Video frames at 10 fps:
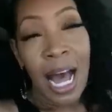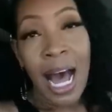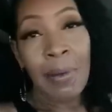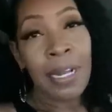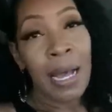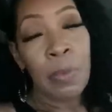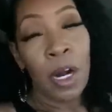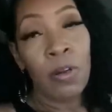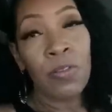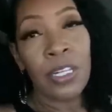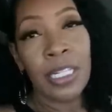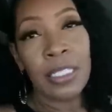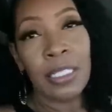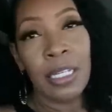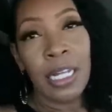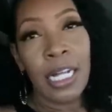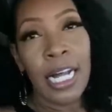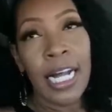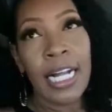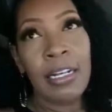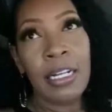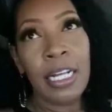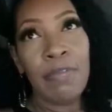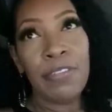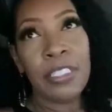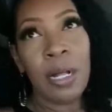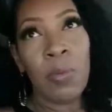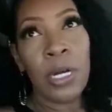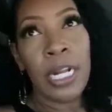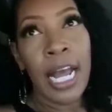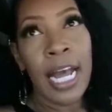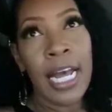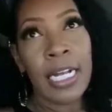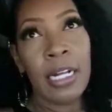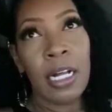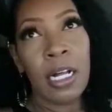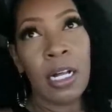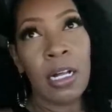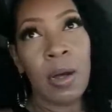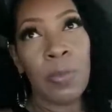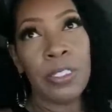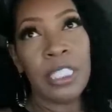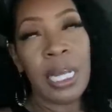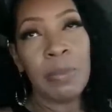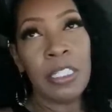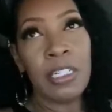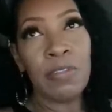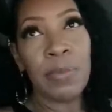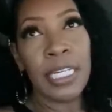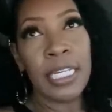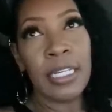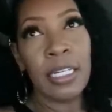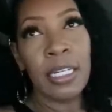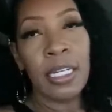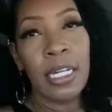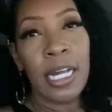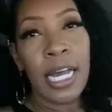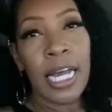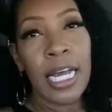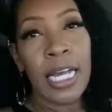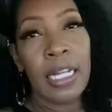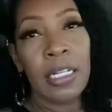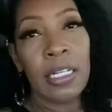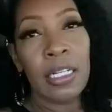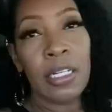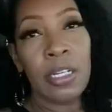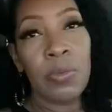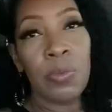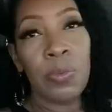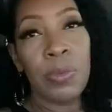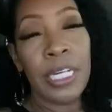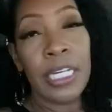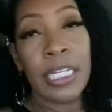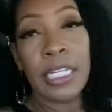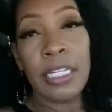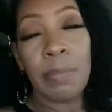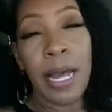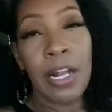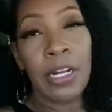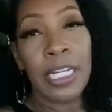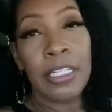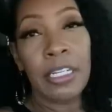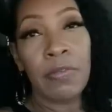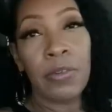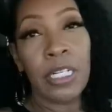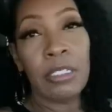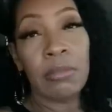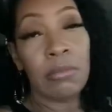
I'm not perfect. And if someone had uh, a perception of me and it, be it good, bad, or indifferent,